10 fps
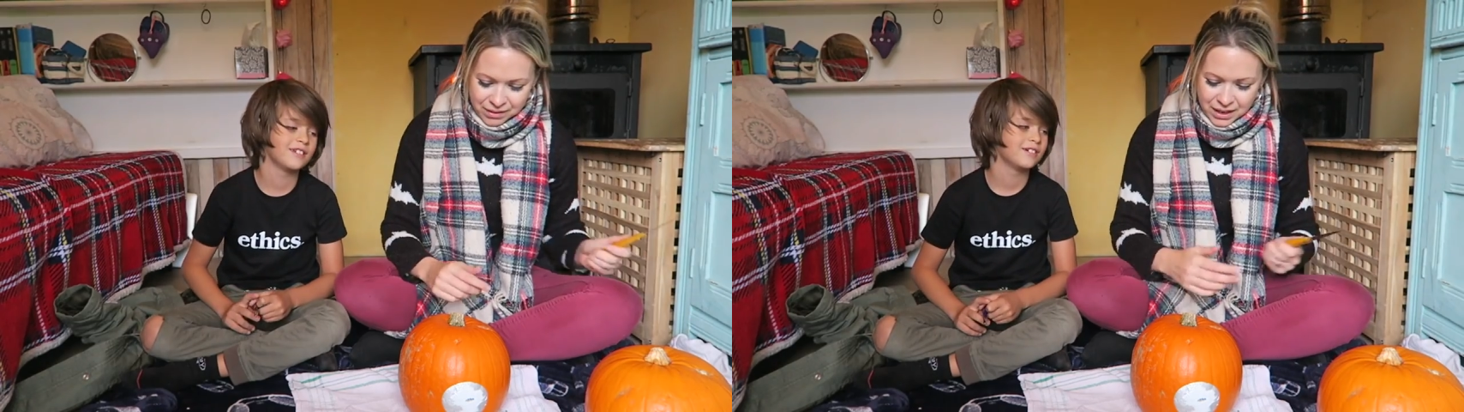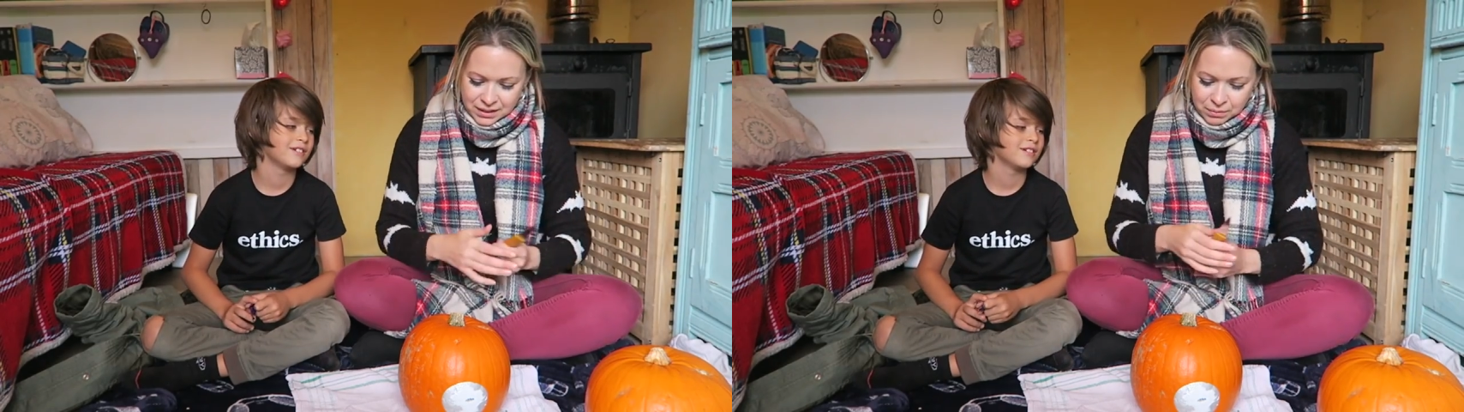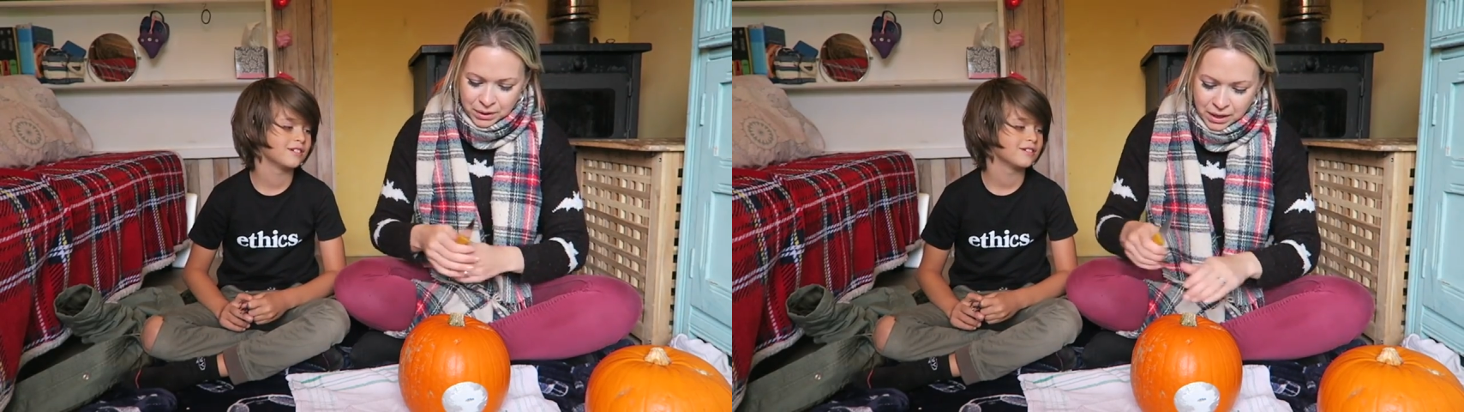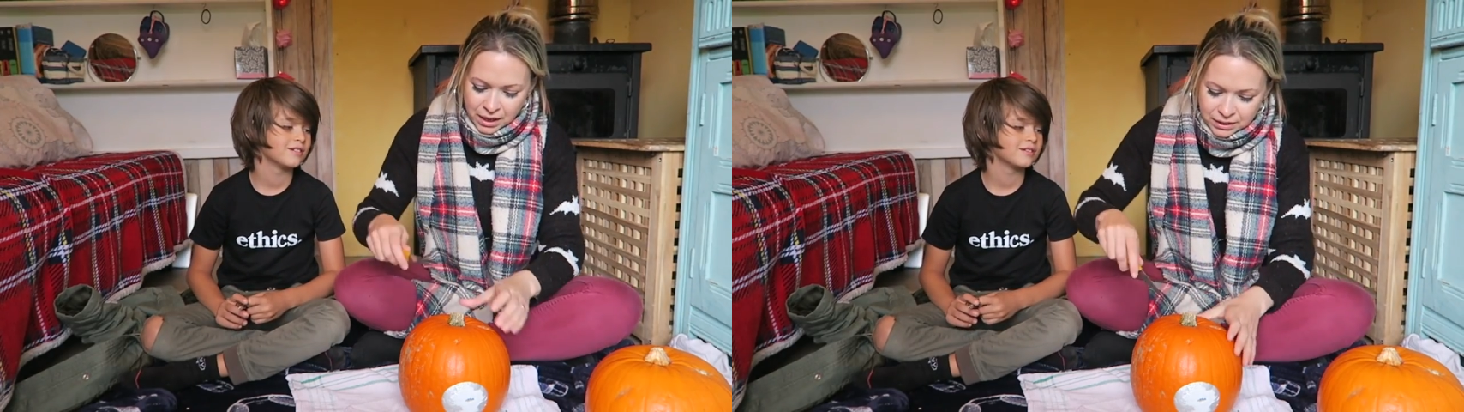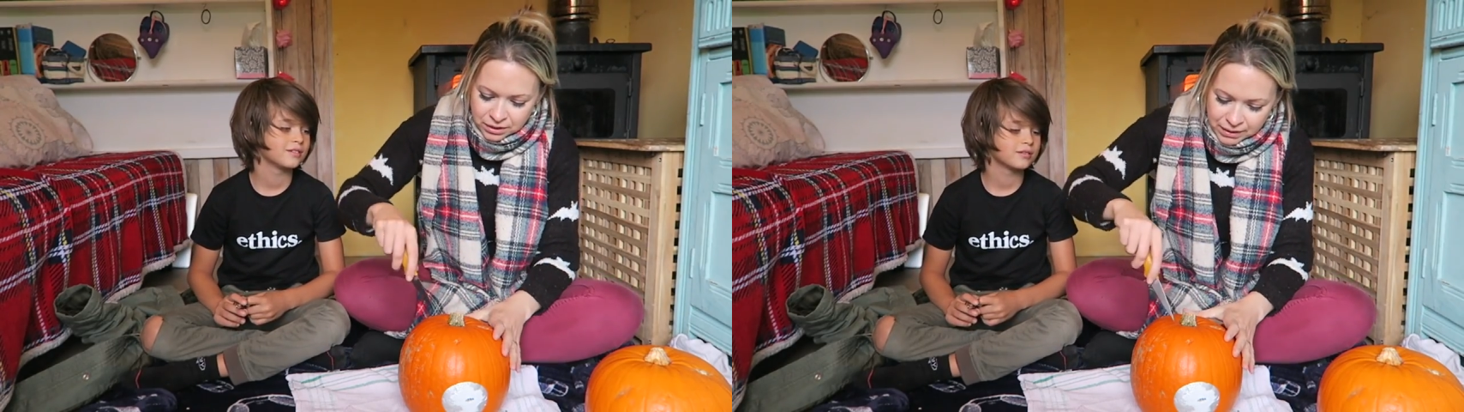Speaker 1: Right, so I'm going to
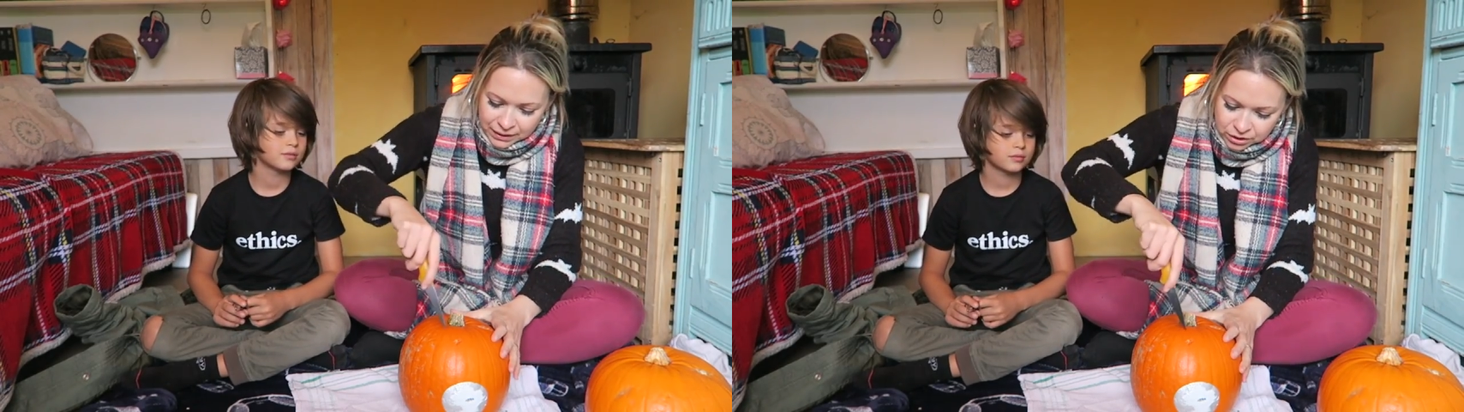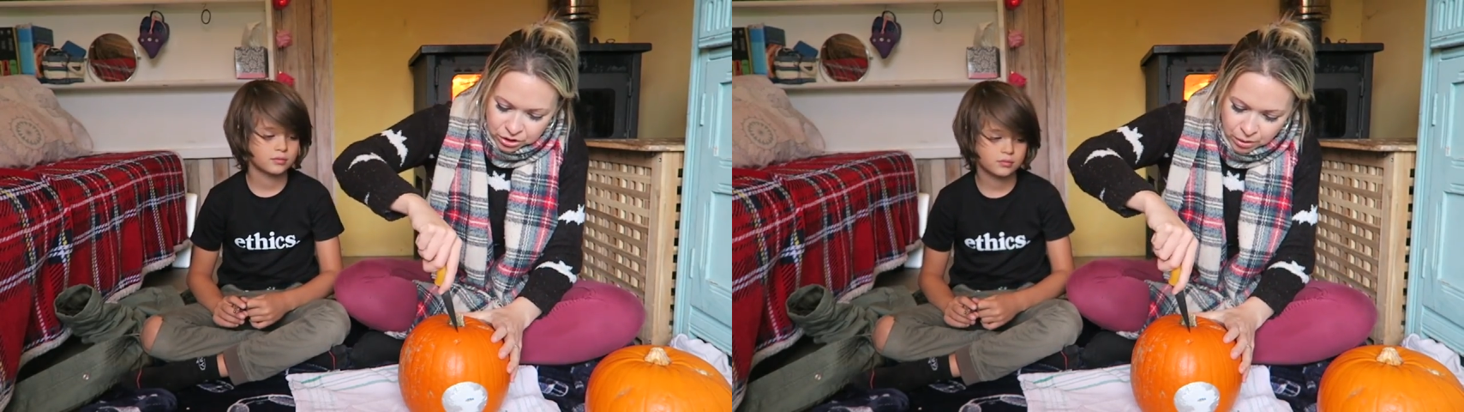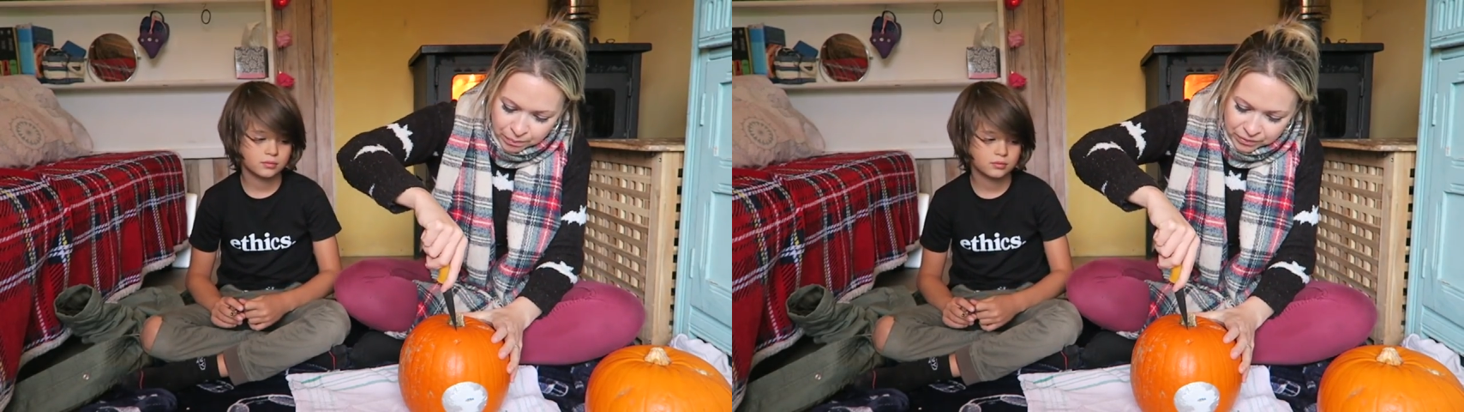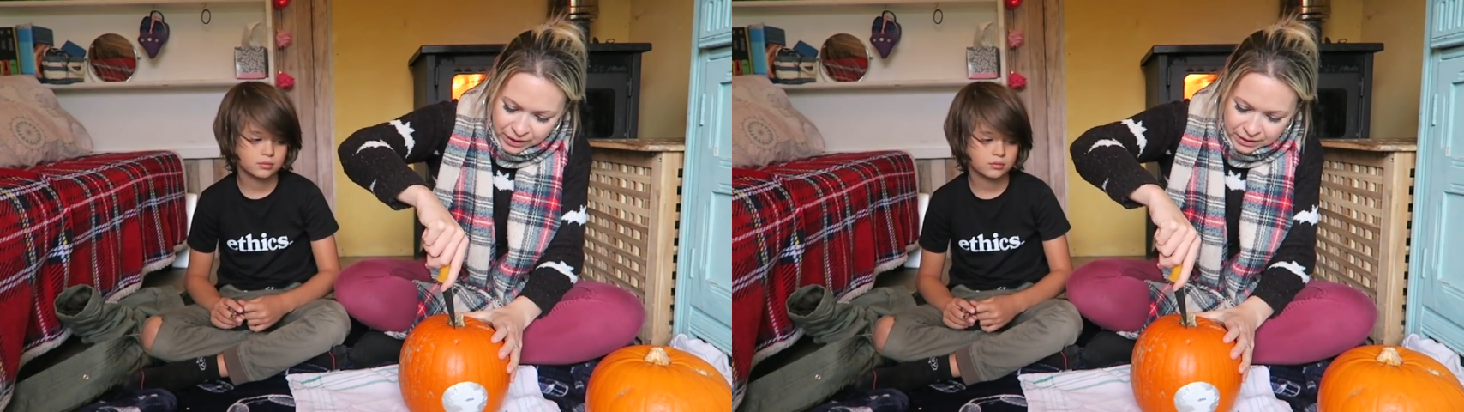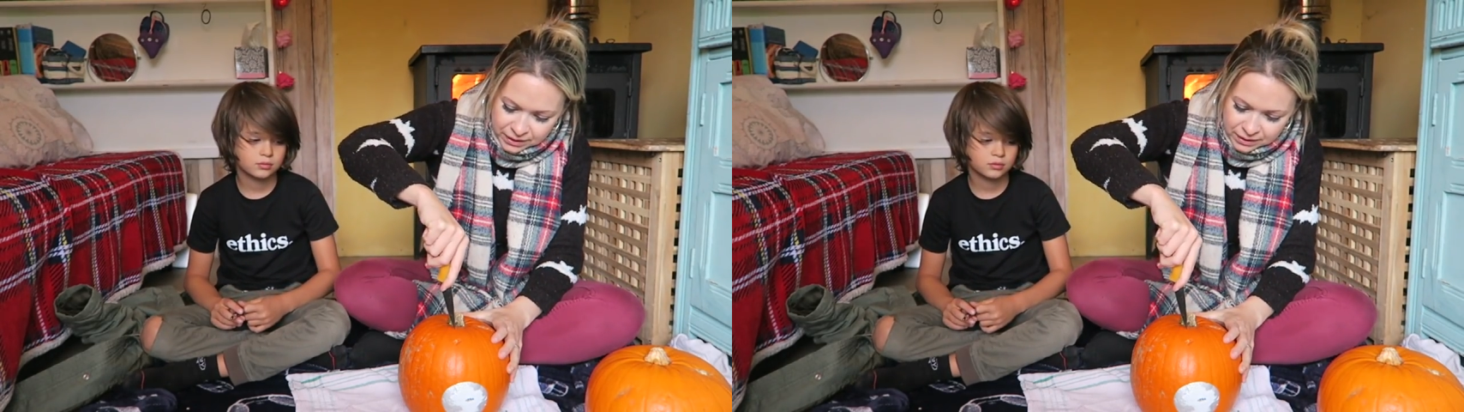cut around the top
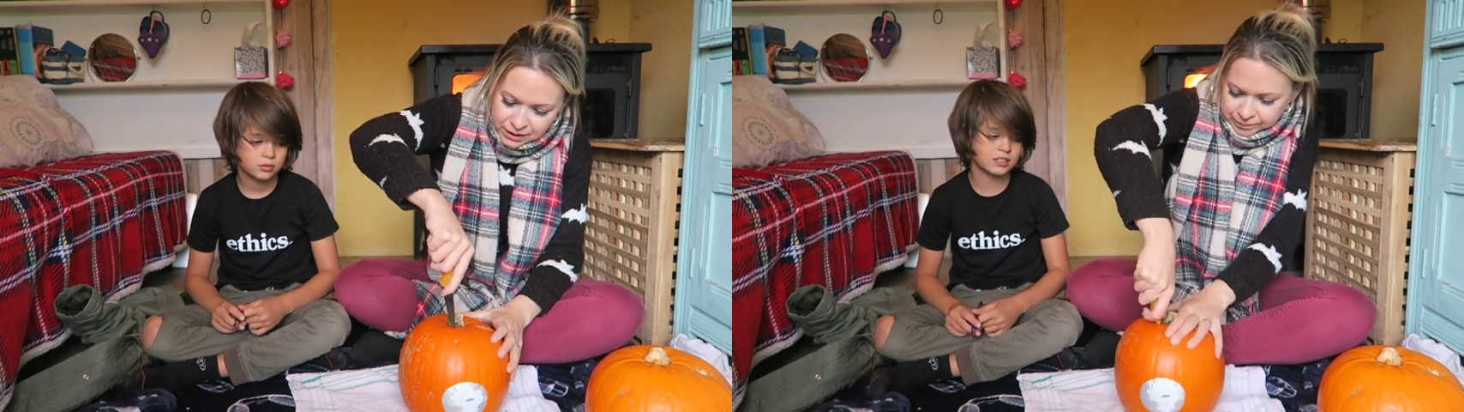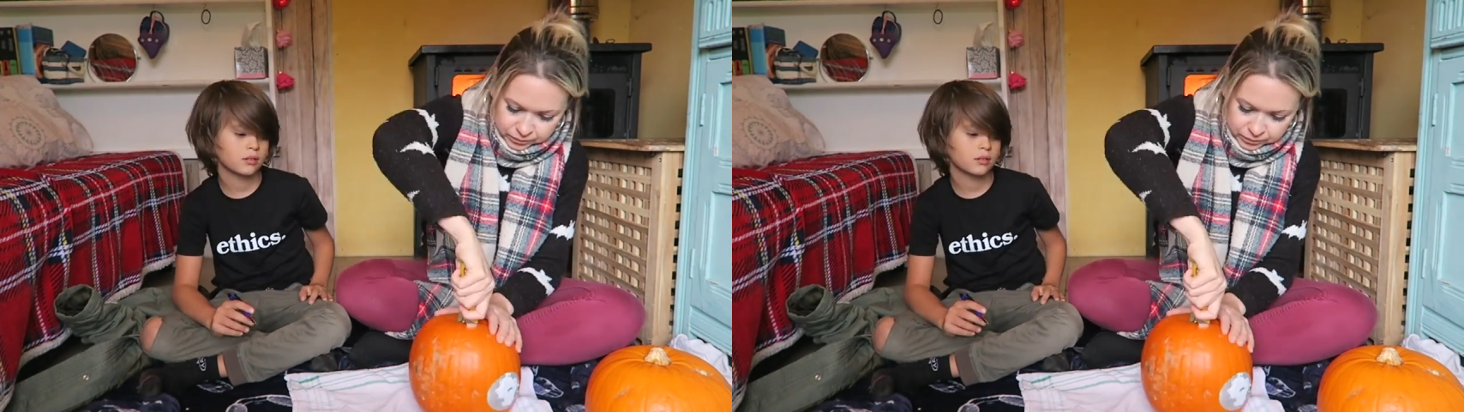first.